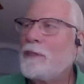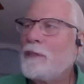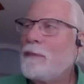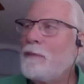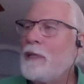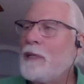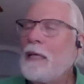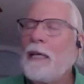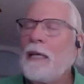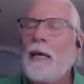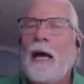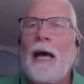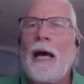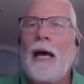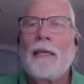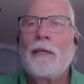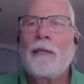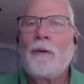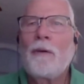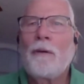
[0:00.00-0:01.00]

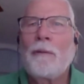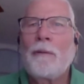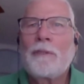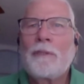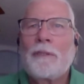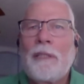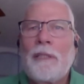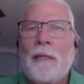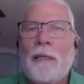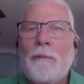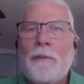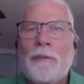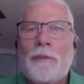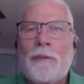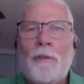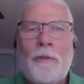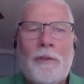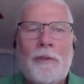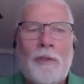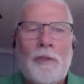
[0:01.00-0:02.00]

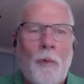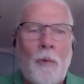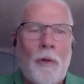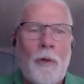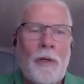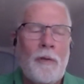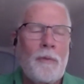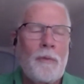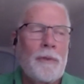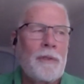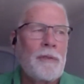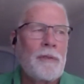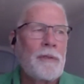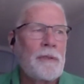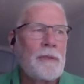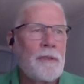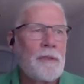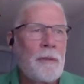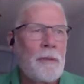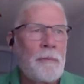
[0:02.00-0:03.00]
doing some work with
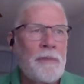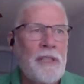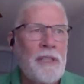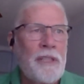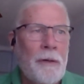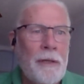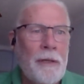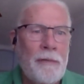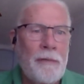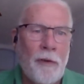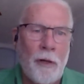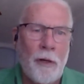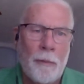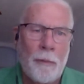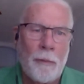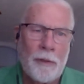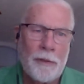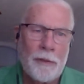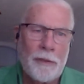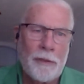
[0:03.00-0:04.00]
some dairy
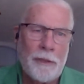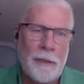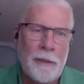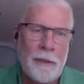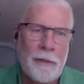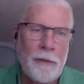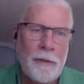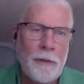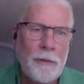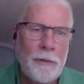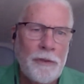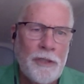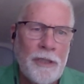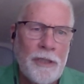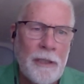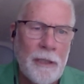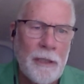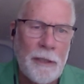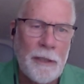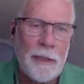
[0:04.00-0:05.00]
farmers in New
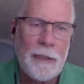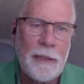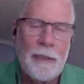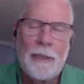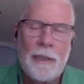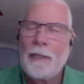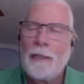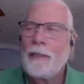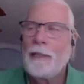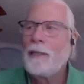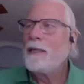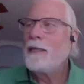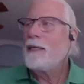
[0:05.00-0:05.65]
Zealand, mm-hmm.